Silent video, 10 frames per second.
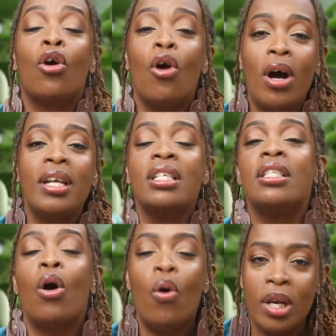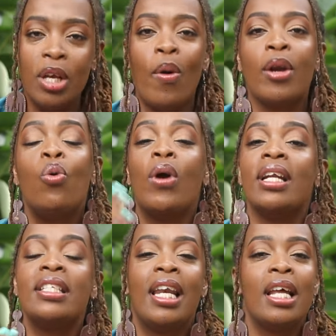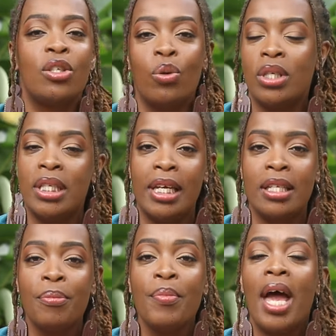God is the only one who can tell us those things.